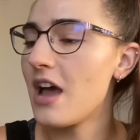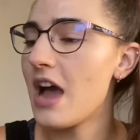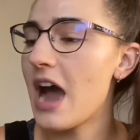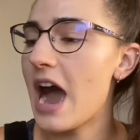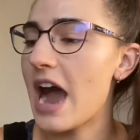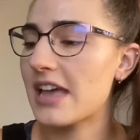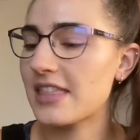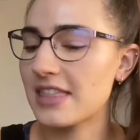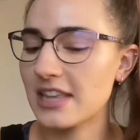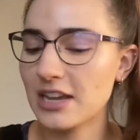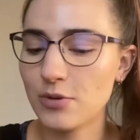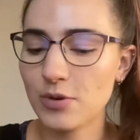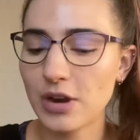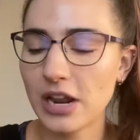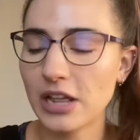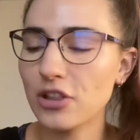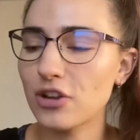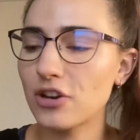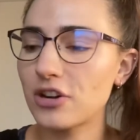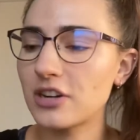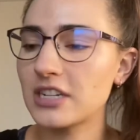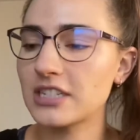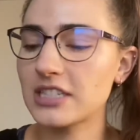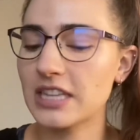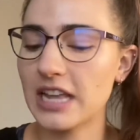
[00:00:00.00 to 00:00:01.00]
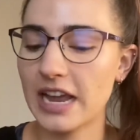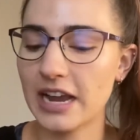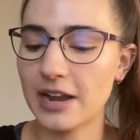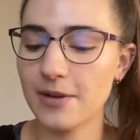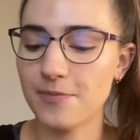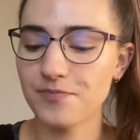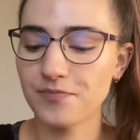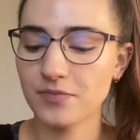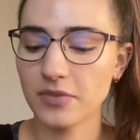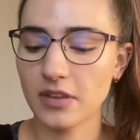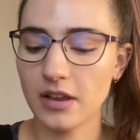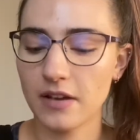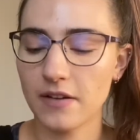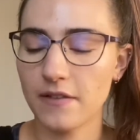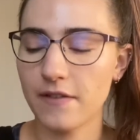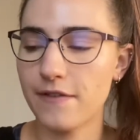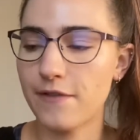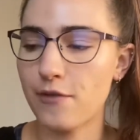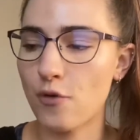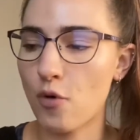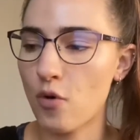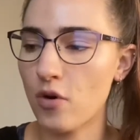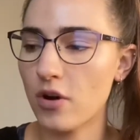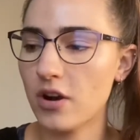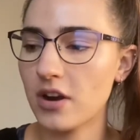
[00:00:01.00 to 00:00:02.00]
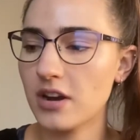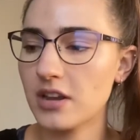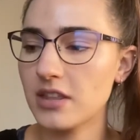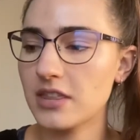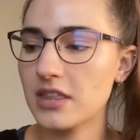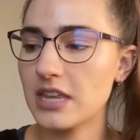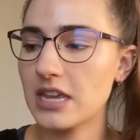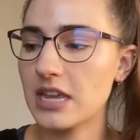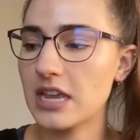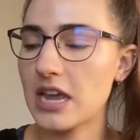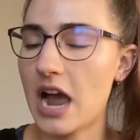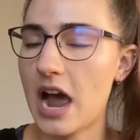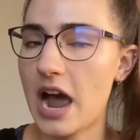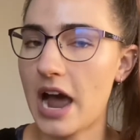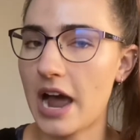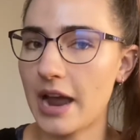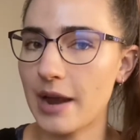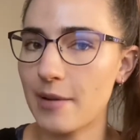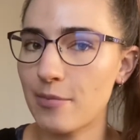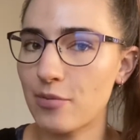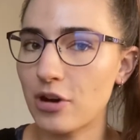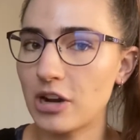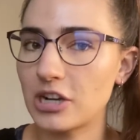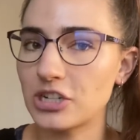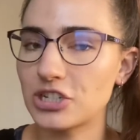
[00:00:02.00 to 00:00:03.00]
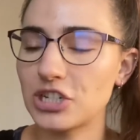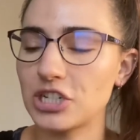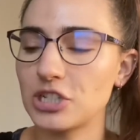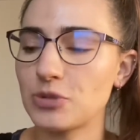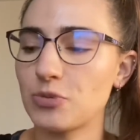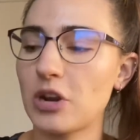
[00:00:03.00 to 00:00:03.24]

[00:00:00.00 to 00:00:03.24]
I think what I learned is like, for the eye brushes,